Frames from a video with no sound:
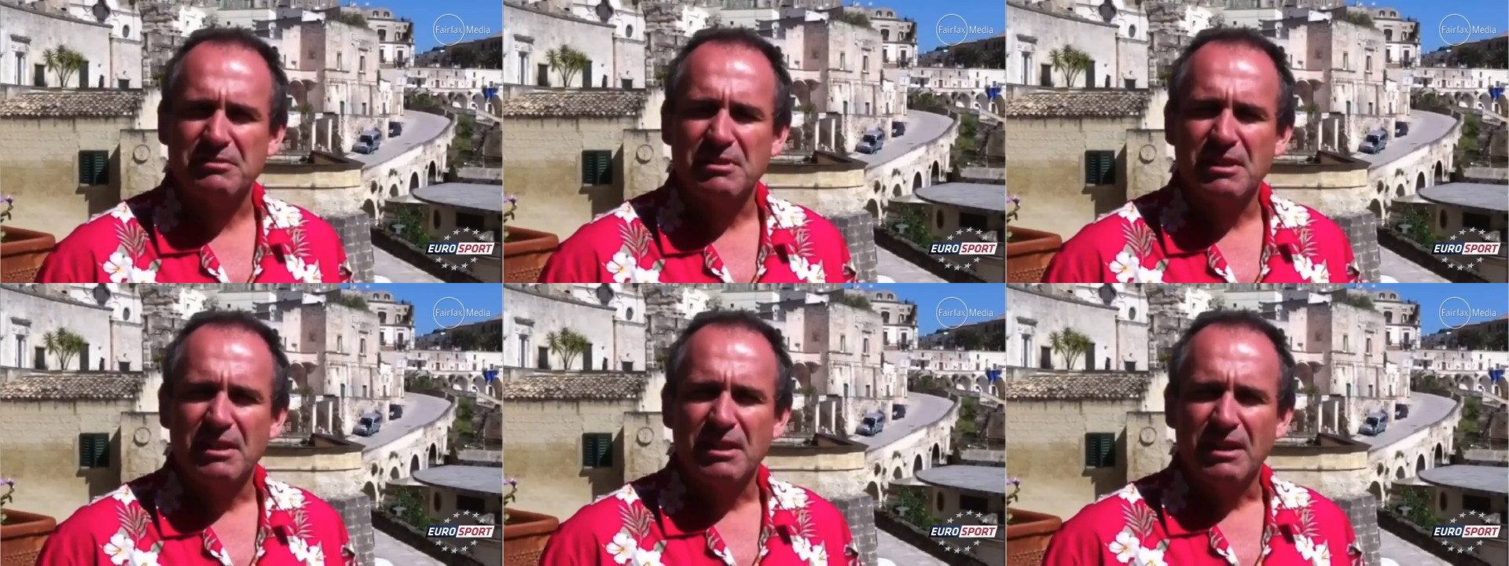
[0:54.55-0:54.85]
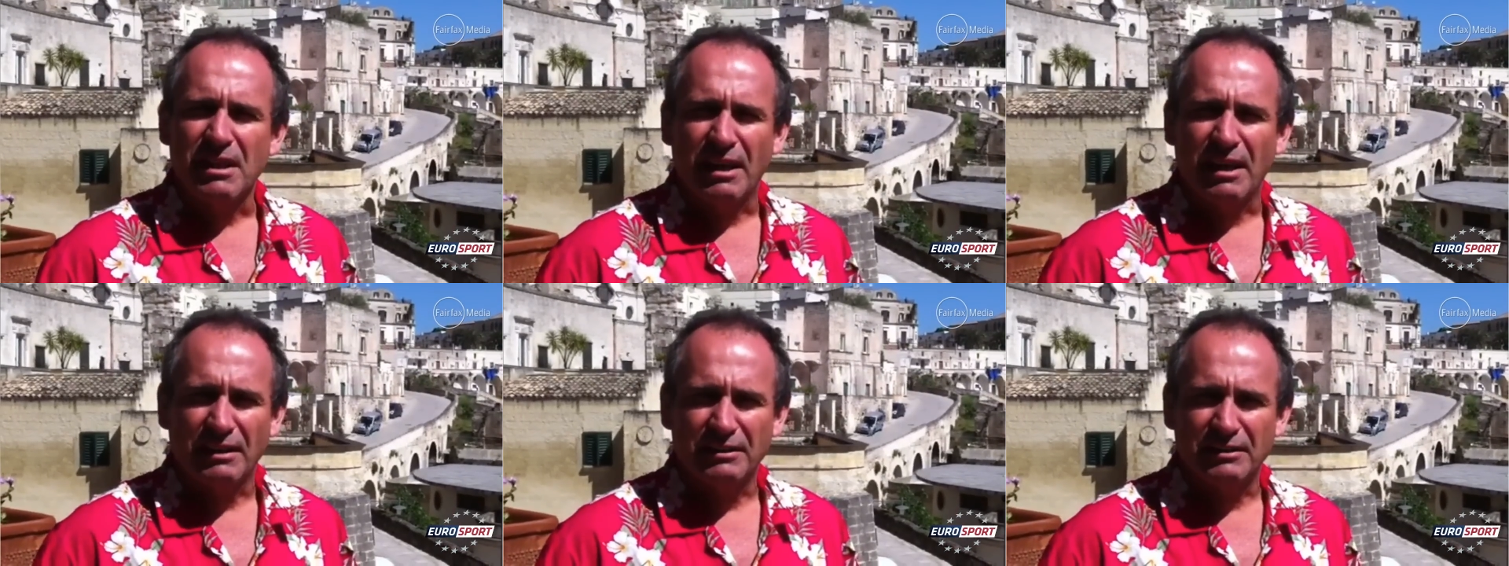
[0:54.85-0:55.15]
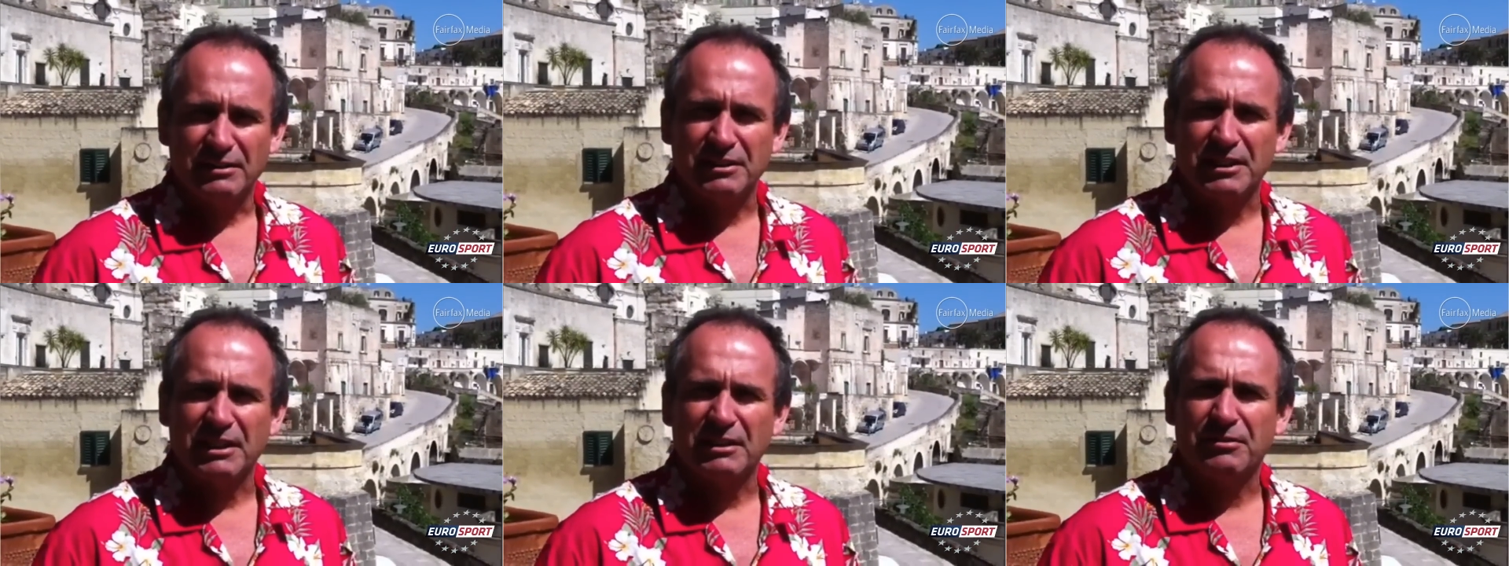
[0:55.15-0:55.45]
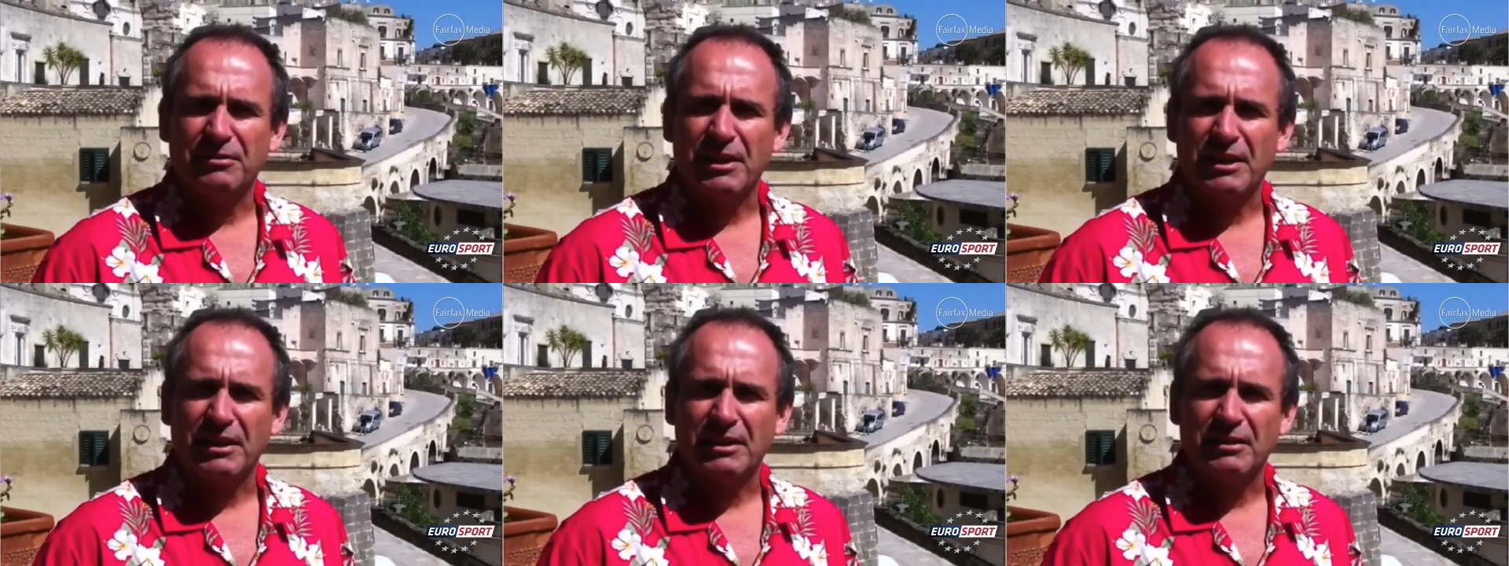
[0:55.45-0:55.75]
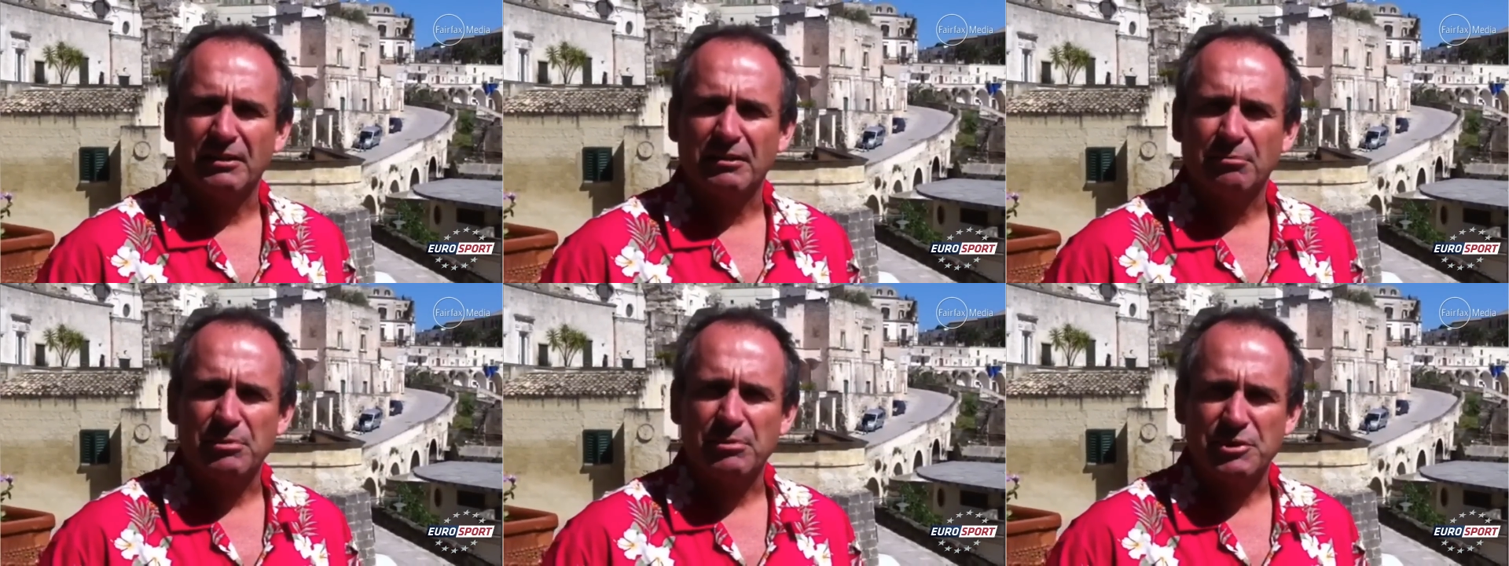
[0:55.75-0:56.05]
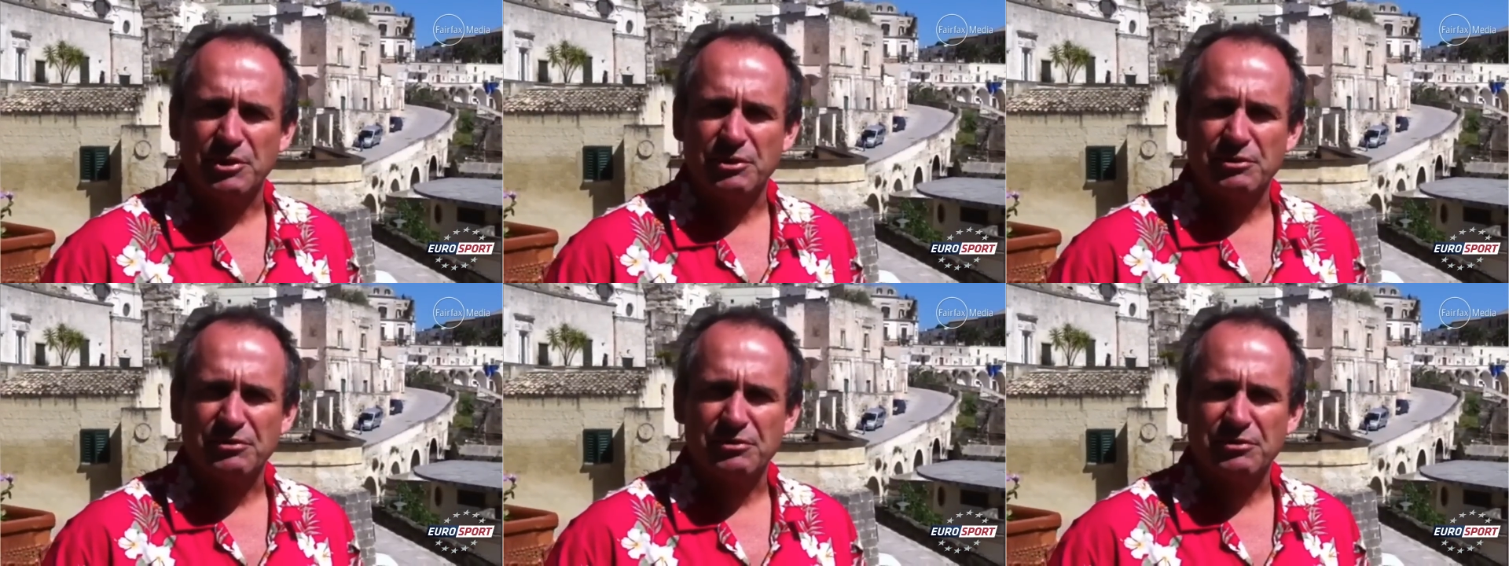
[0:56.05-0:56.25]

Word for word: see if they can produce the goods.